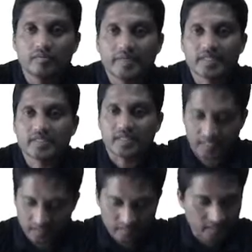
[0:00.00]
makes an
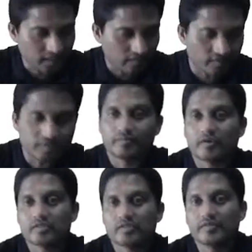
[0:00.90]
angle theta with
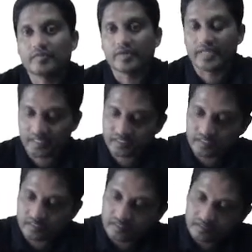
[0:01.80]
y
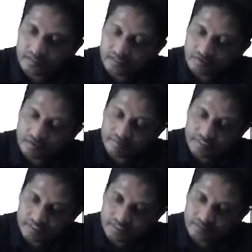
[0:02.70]
axis. It's a good
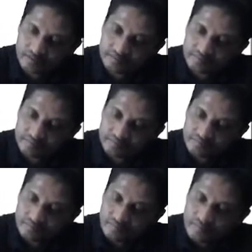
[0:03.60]
question.
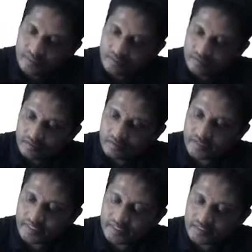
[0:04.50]

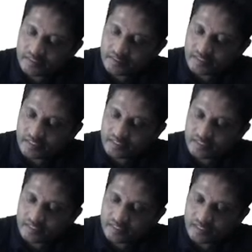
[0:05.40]
Okay, let
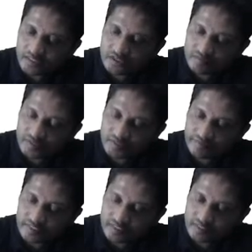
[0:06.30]
us assume the
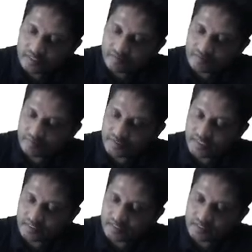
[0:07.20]
question curve to be
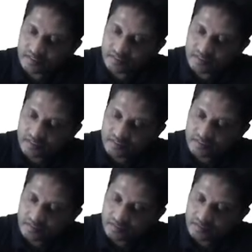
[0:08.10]
like this. This is
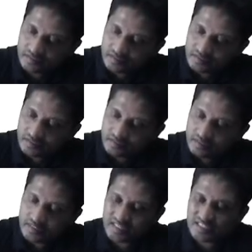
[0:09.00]
the
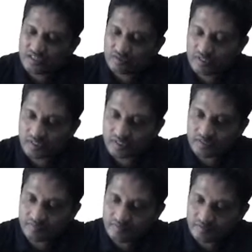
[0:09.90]
tangent to the
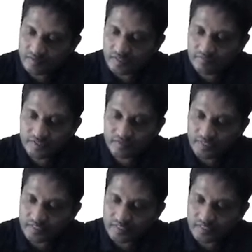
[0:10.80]
curve. Curve is y
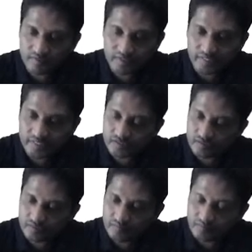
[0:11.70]
is equal to x
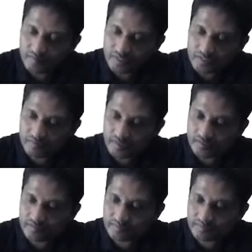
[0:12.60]
cube plus 1.